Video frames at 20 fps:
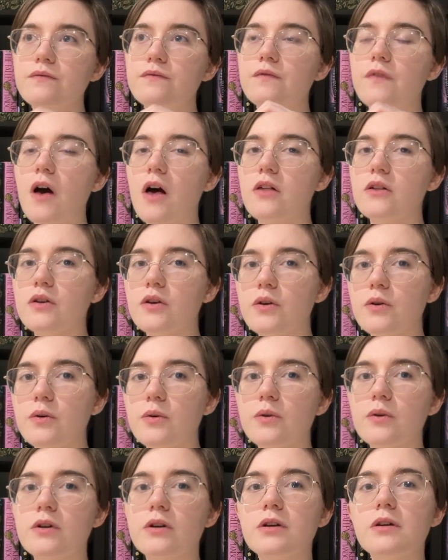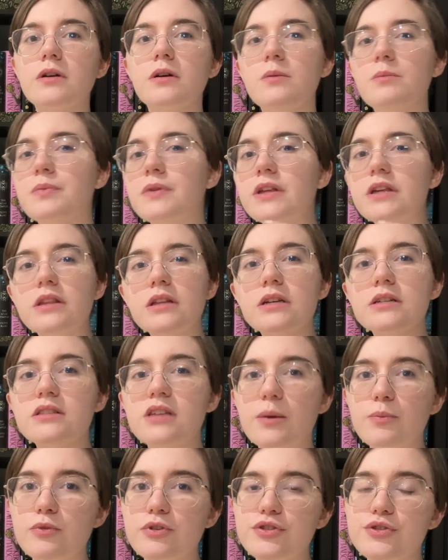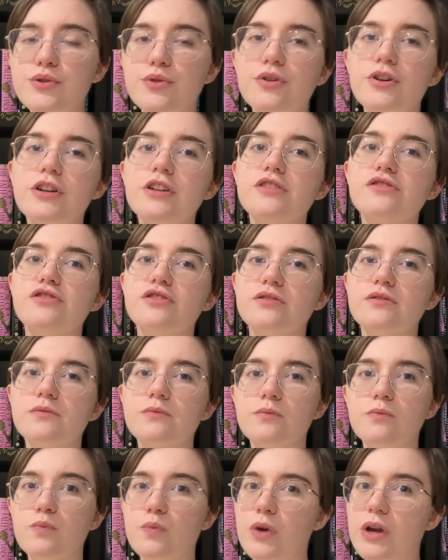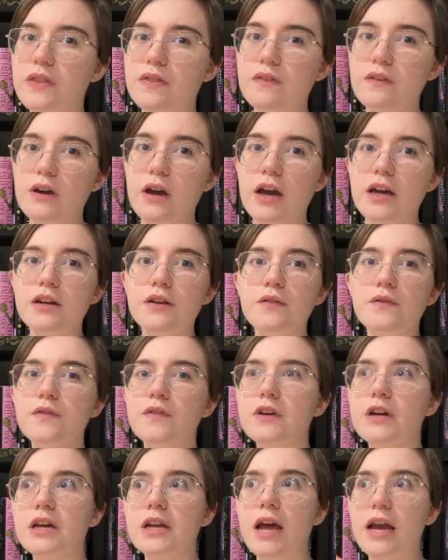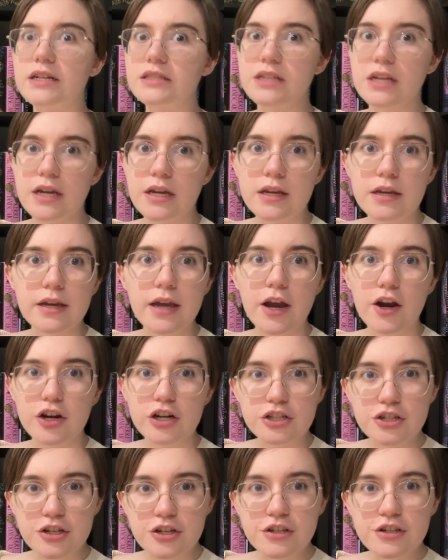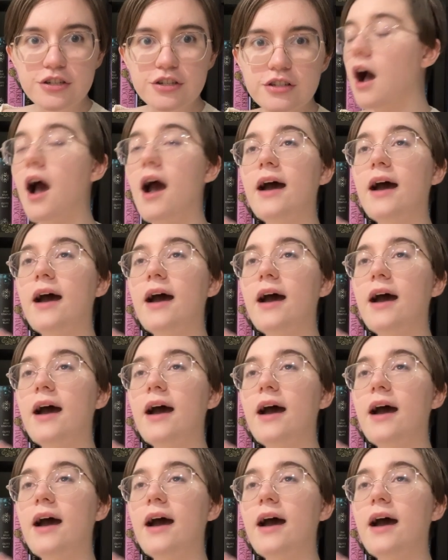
follow completely separate stories, just with kind of connecting characters.